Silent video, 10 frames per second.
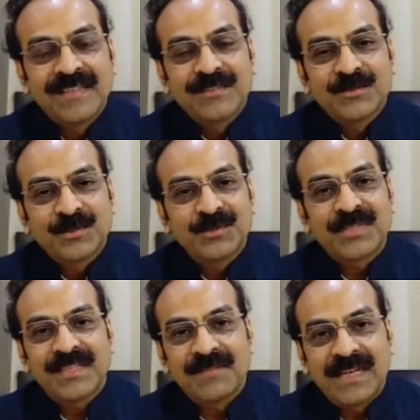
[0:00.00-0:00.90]
So yes. you see
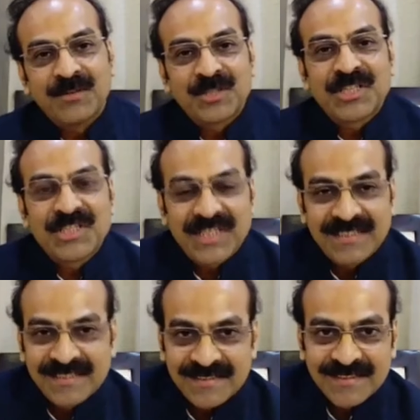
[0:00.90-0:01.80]
the valuation
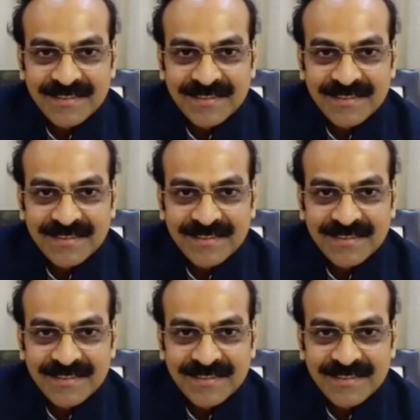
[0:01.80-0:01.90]
changes.